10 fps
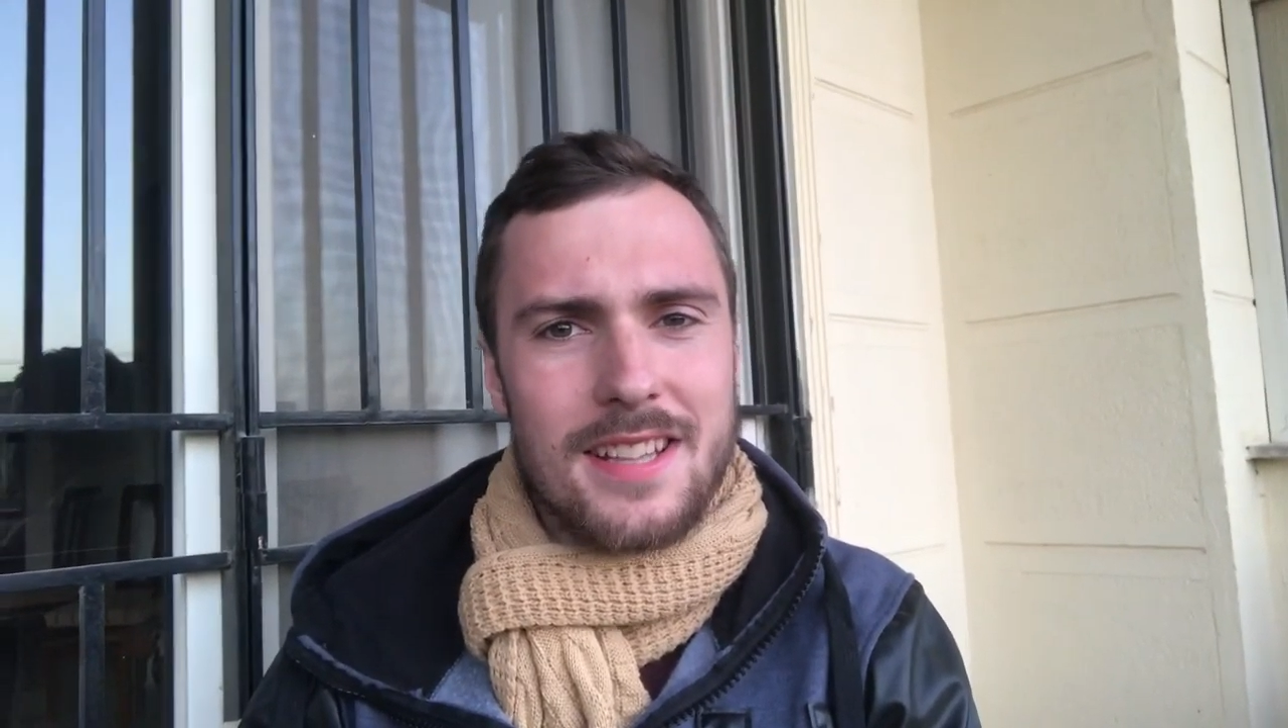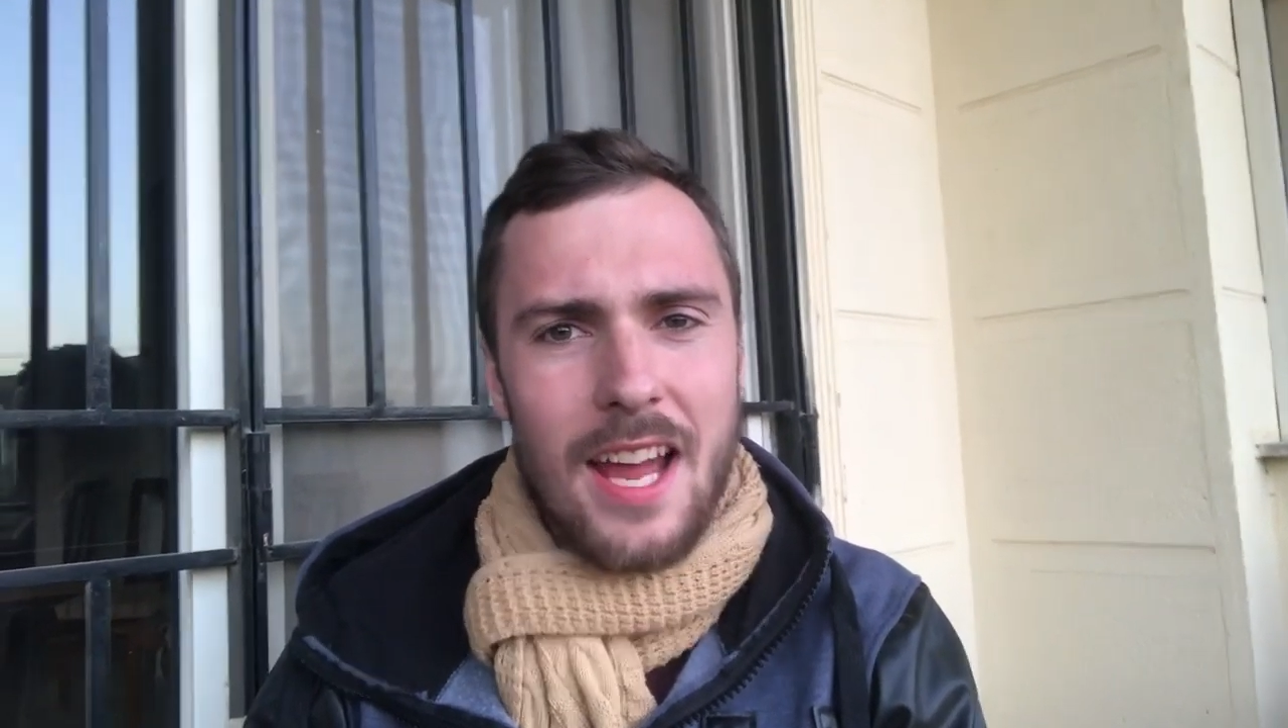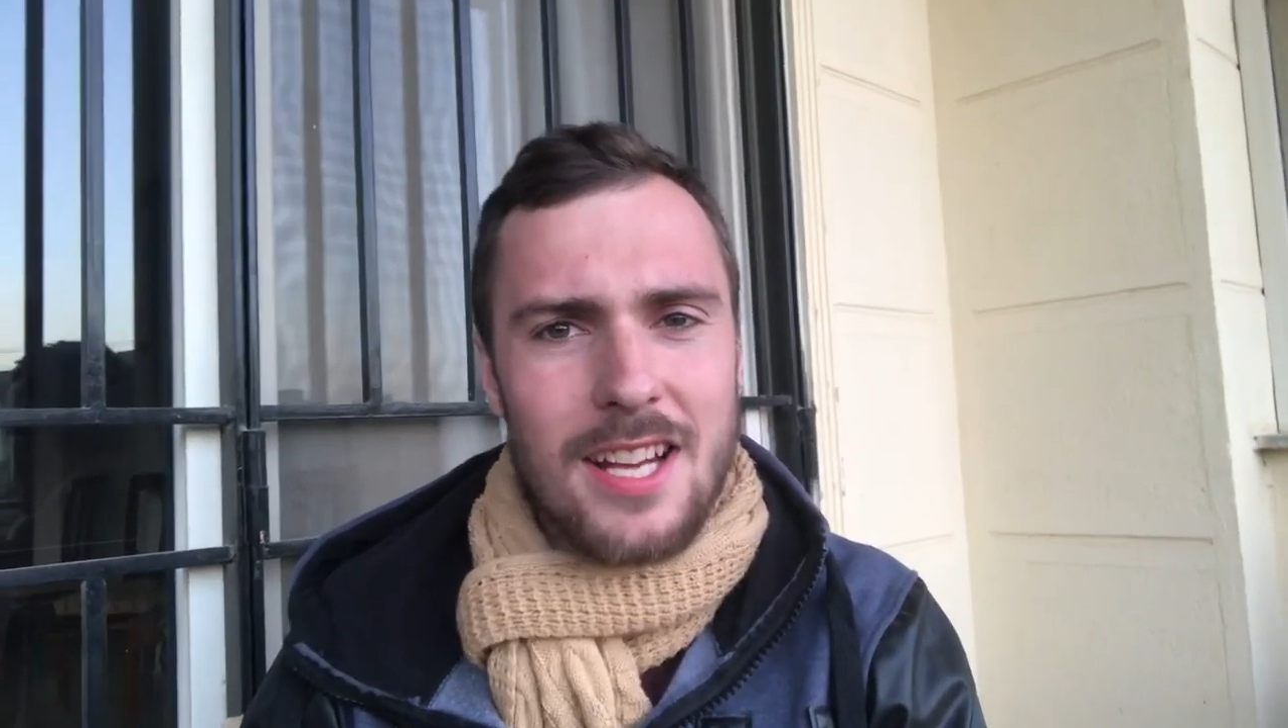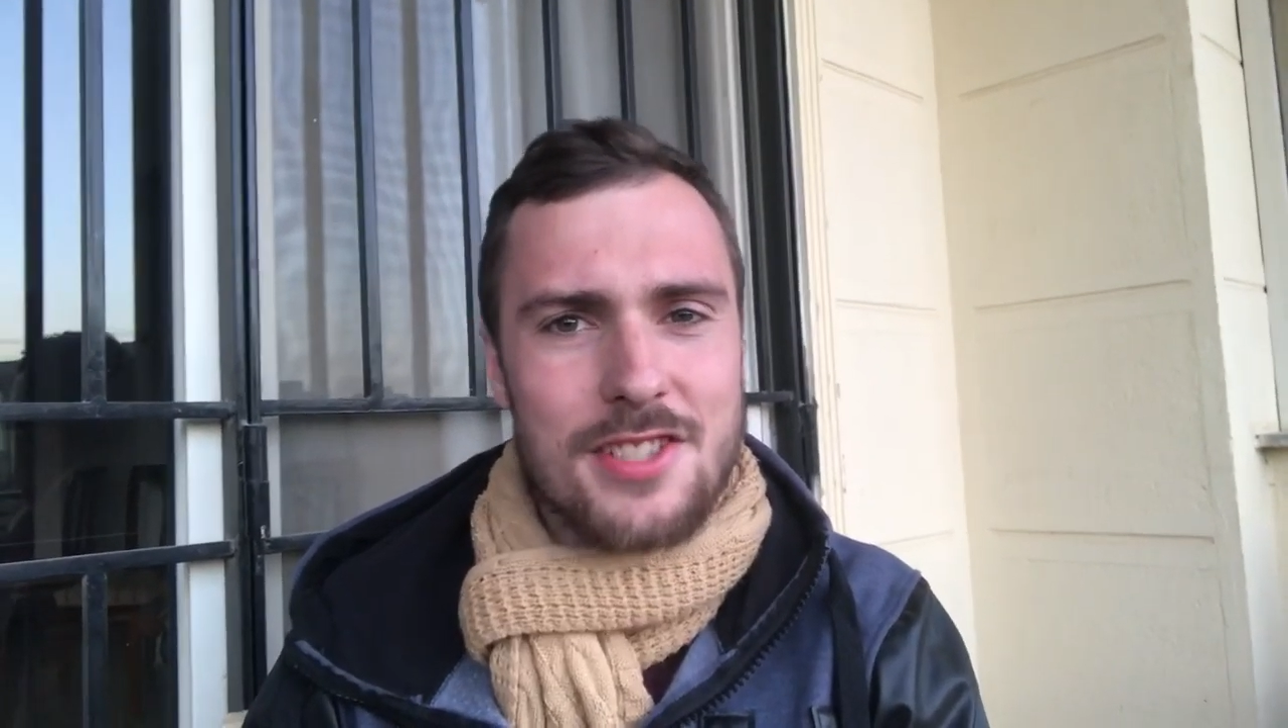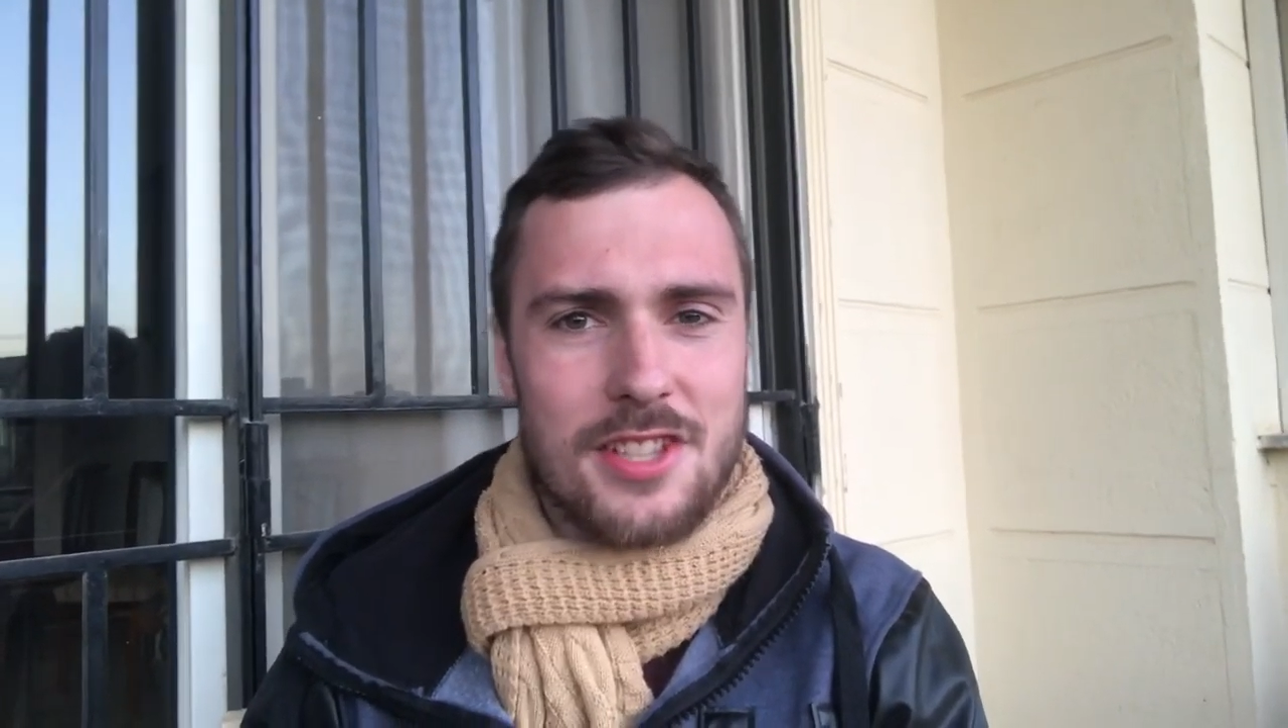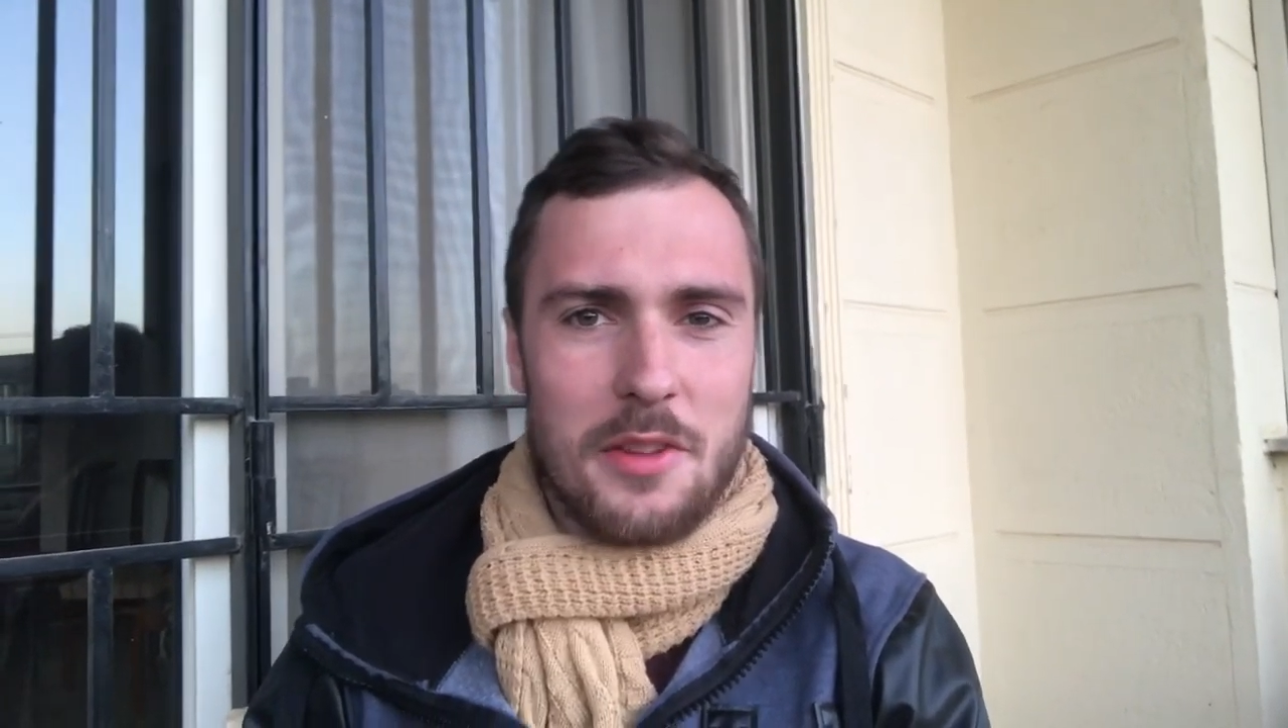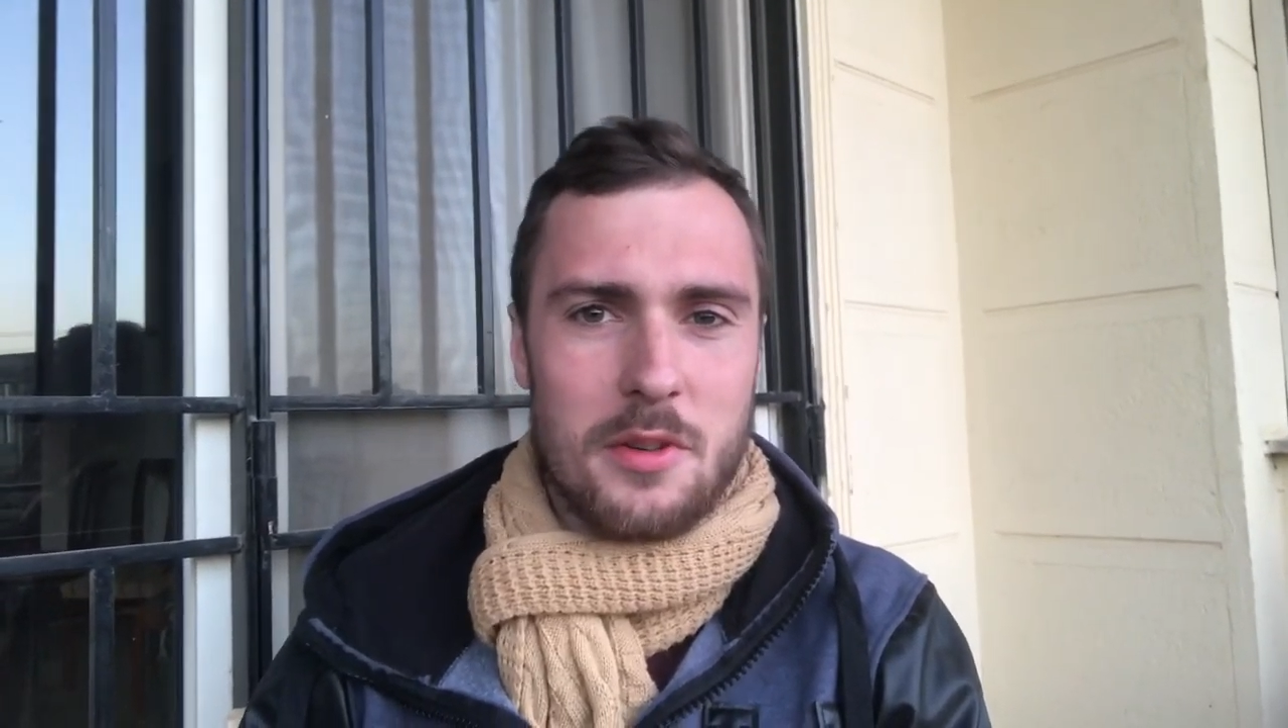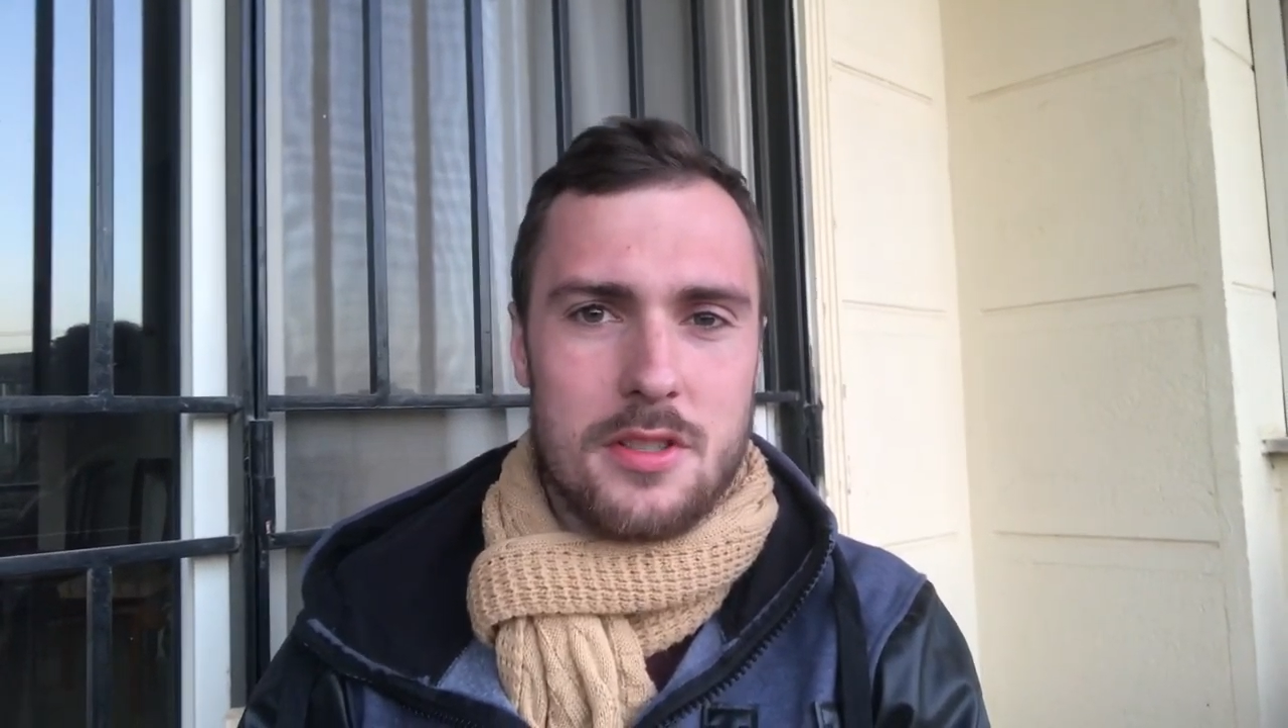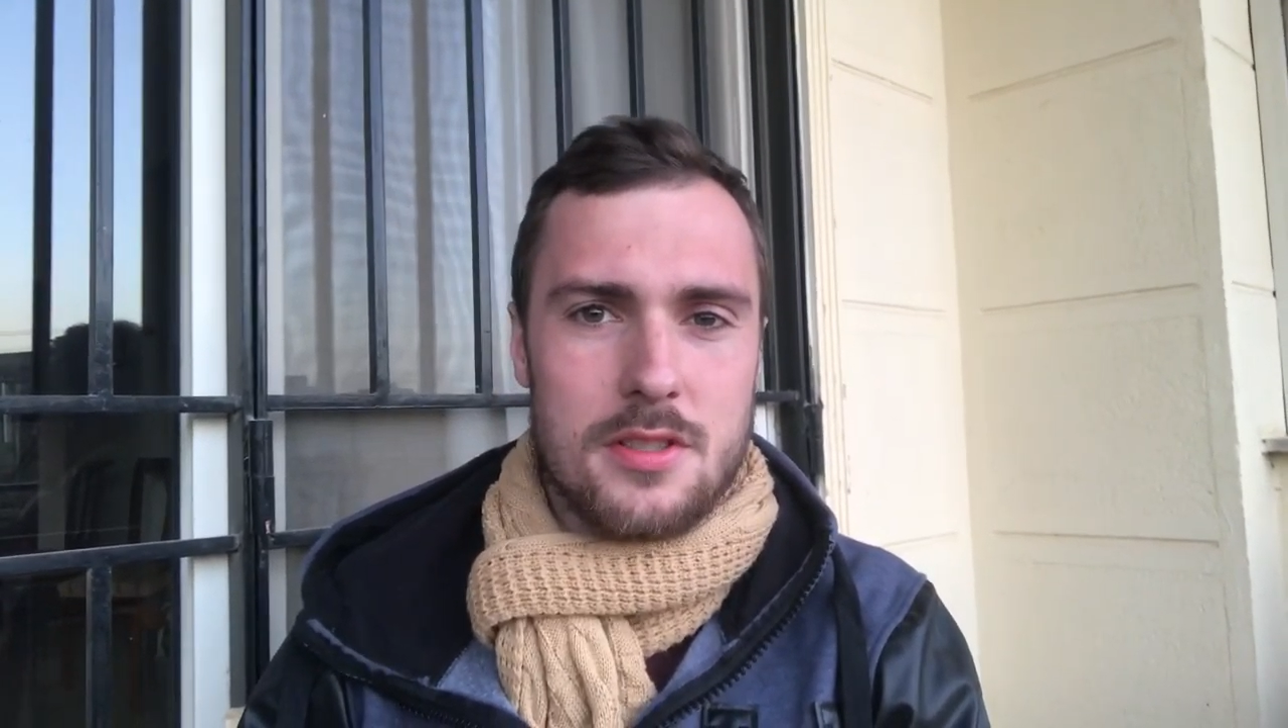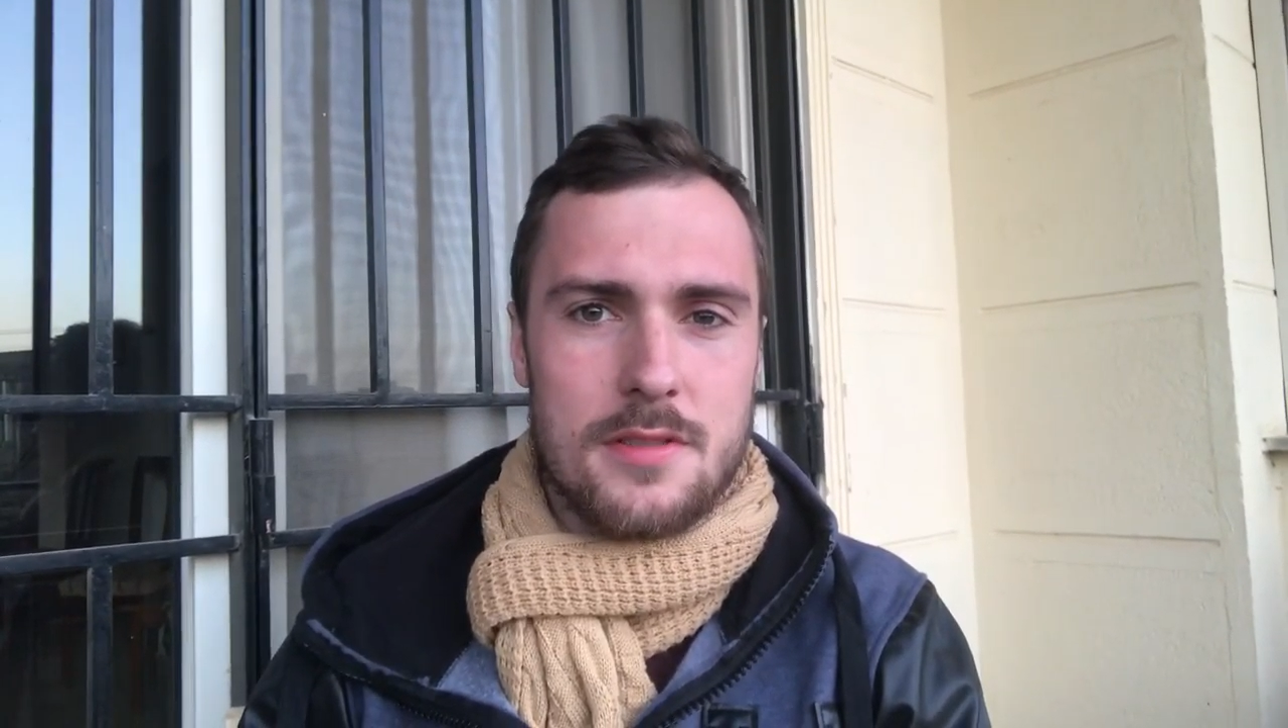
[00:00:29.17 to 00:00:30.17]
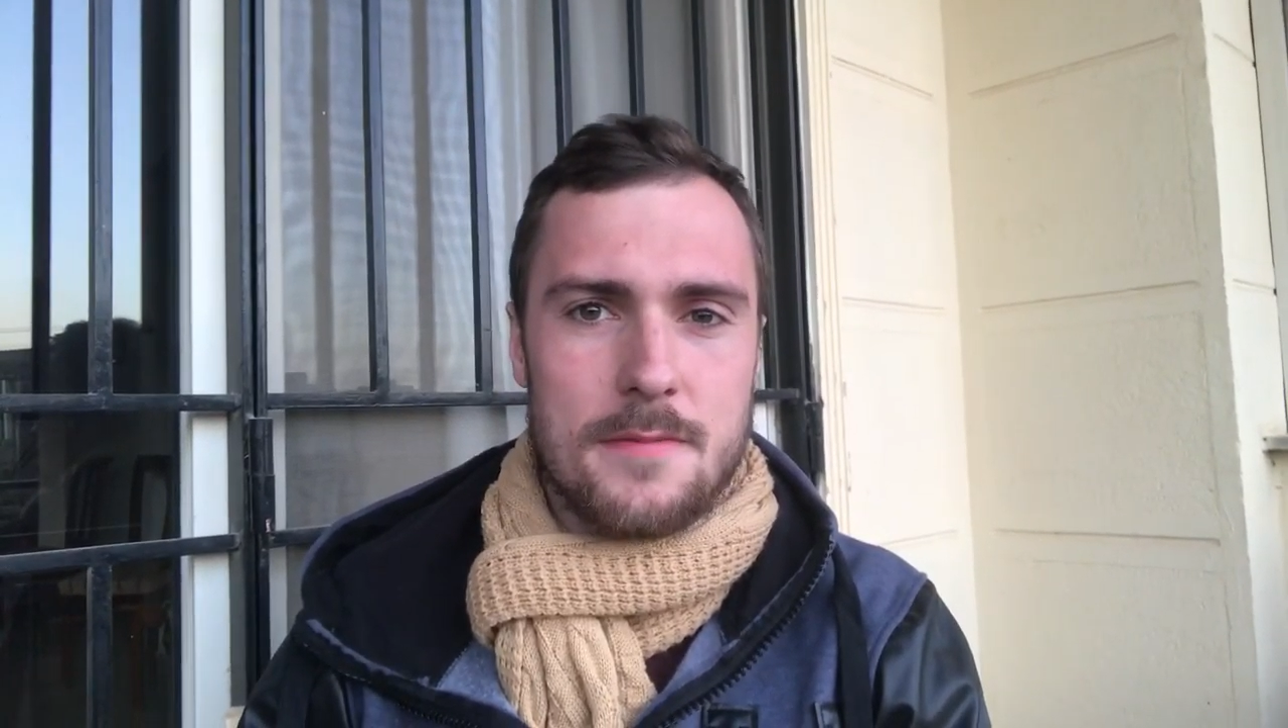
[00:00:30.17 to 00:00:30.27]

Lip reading: tells others.